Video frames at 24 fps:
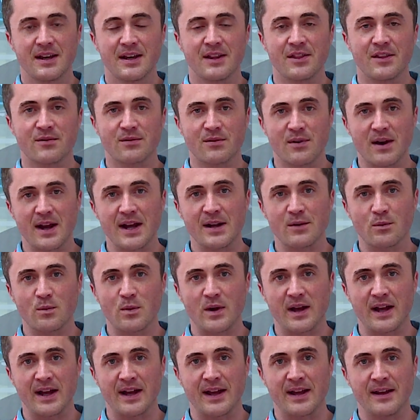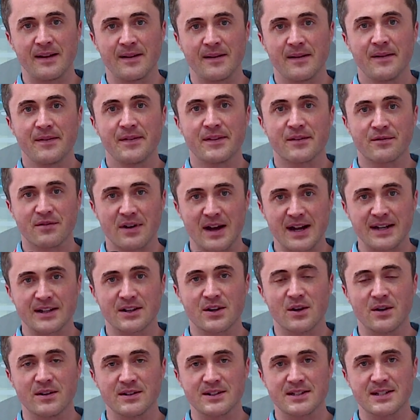in the right way, the right
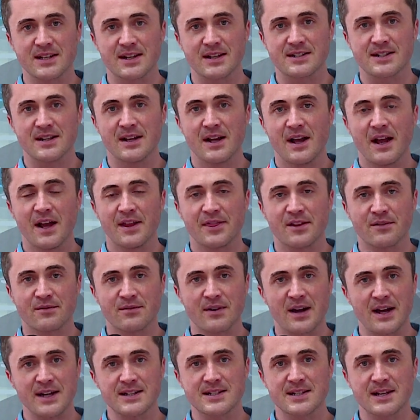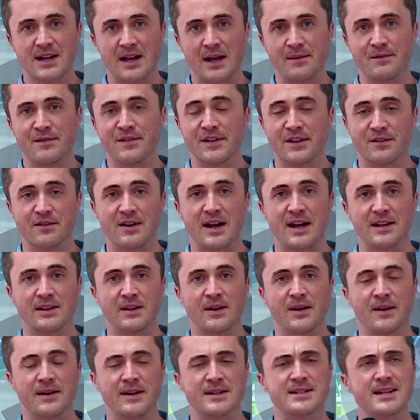content at the right time for the right
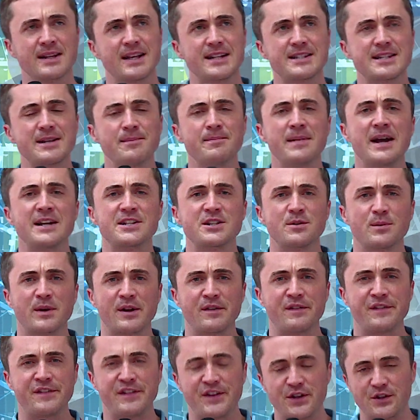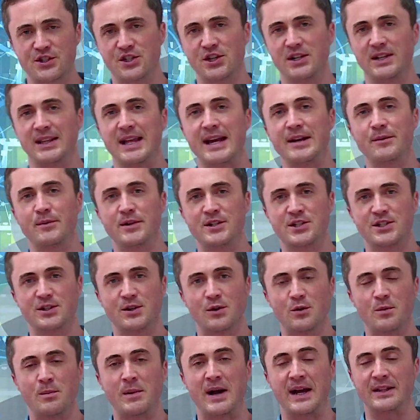learner. So let's imagine what a future language
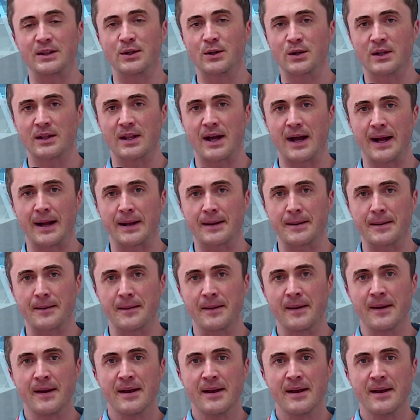school might look like.